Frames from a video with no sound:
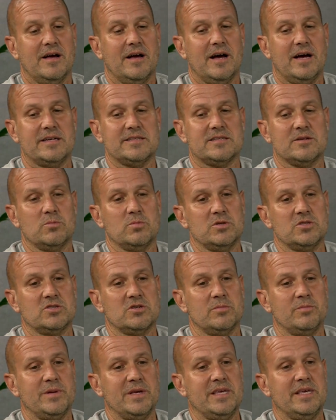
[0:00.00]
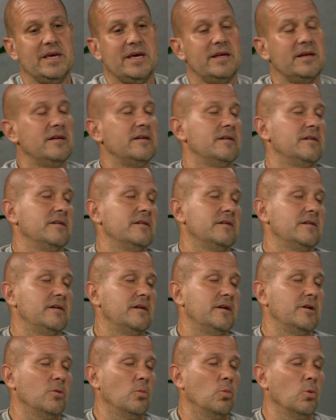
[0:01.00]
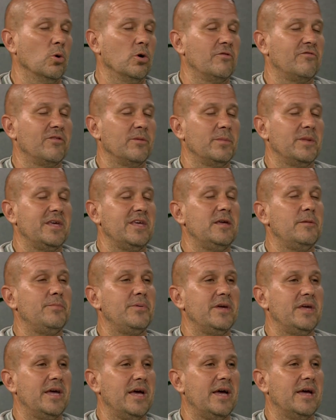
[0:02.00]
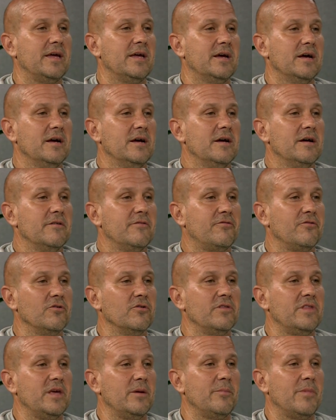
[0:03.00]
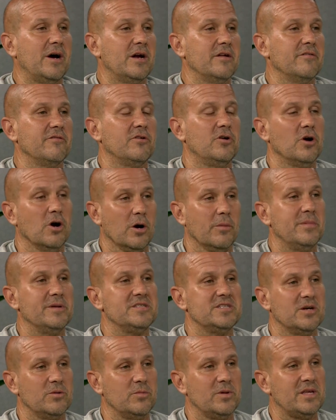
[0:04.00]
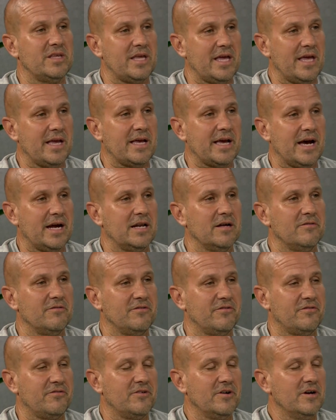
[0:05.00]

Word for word: I said we should be getting an award from the EPA for the amount of garbage that we take out of